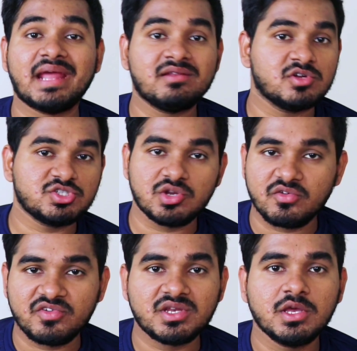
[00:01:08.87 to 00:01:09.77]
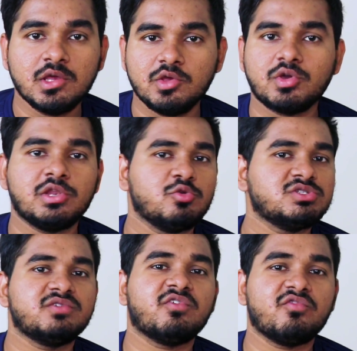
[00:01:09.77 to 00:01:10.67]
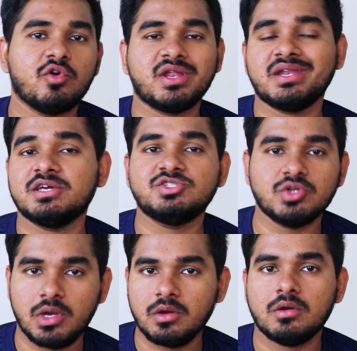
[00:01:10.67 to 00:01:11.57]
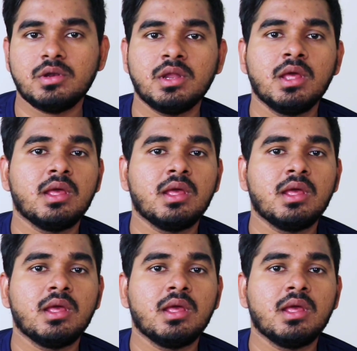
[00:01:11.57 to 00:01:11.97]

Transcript: trial version of it you can use it for 14 days to learn